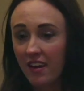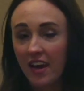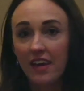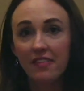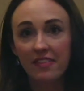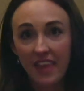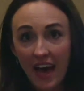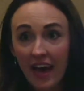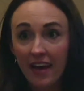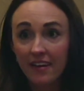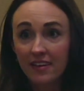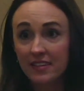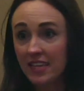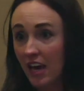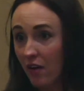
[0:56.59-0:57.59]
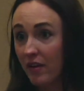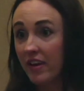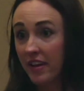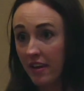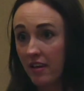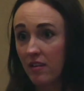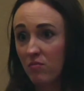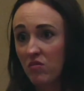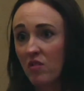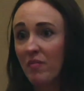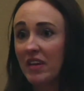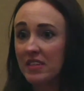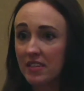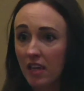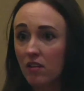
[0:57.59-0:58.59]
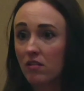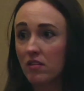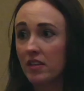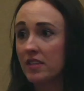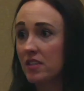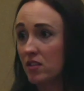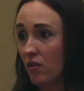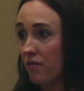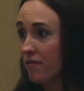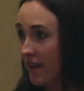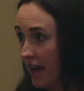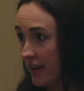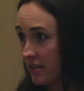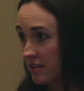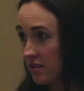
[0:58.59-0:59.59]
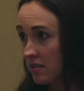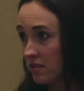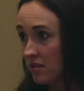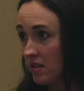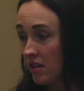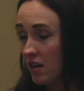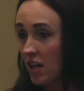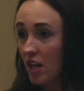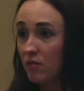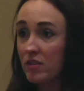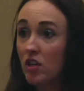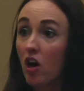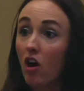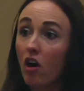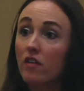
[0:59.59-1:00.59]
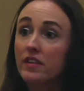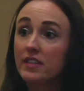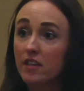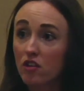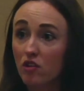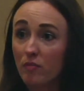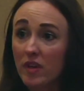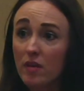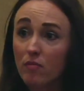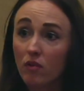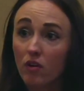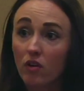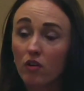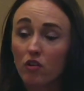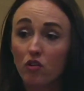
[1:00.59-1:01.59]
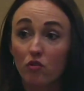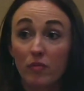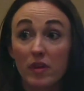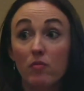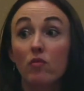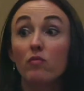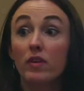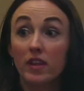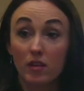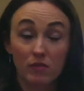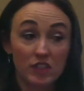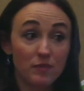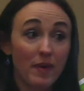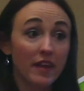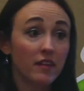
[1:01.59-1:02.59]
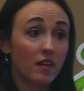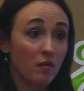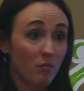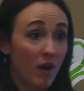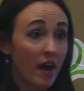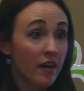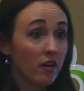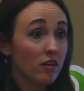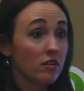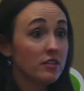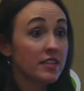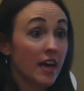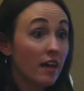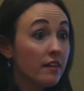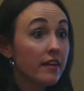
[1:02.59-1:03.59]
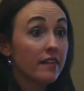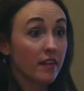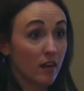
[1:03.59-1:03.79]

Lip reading: And that is how it hit the bestseller list so fast. It was all these other people who people really respect and admire telling